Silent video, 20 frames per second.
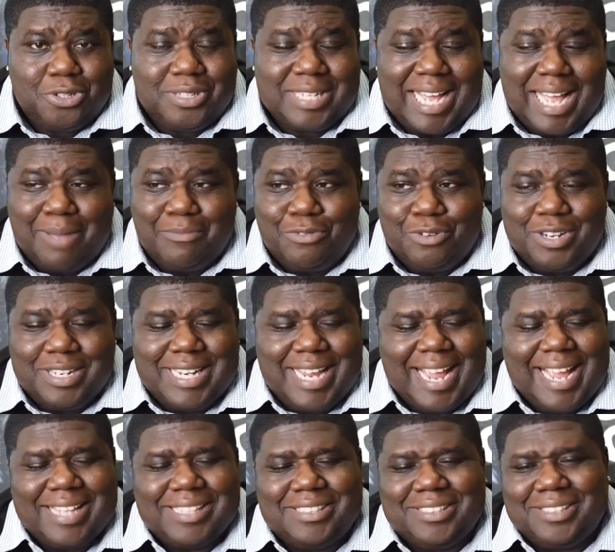There's a time for
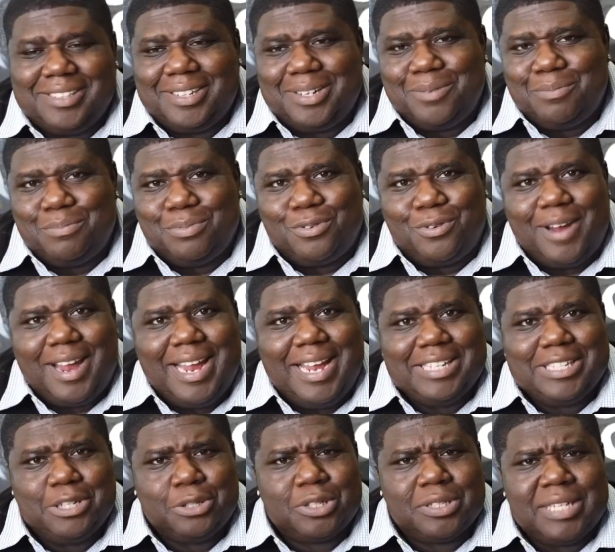dancing and
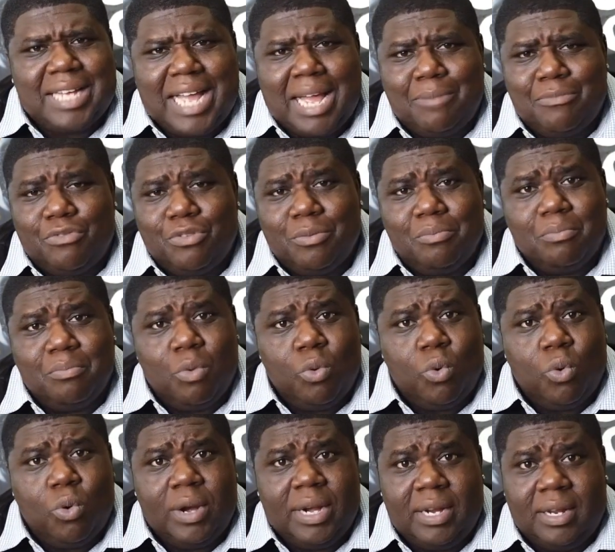praise. There's a time for
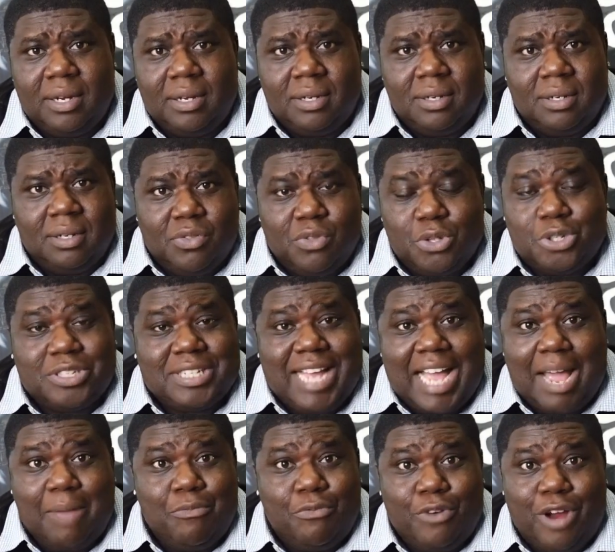mourning. There's a
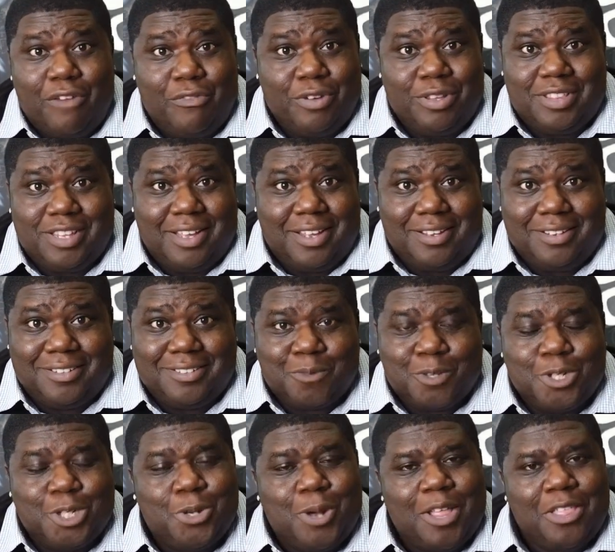time for everything.
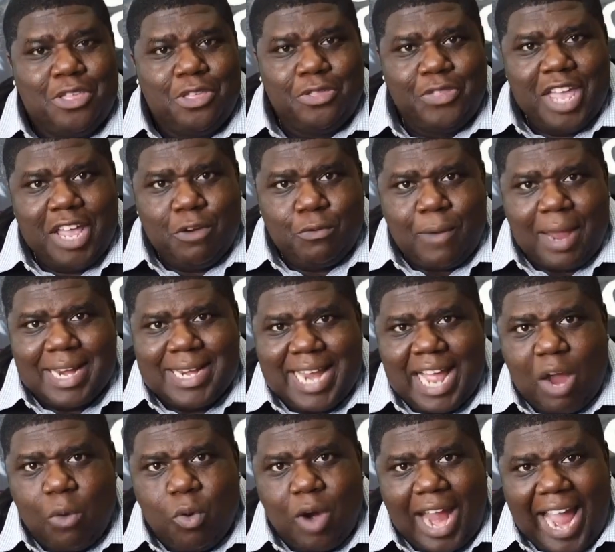So I think right
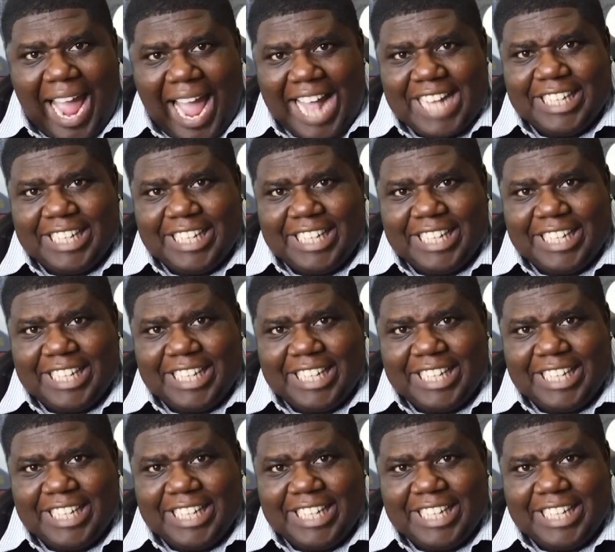now we're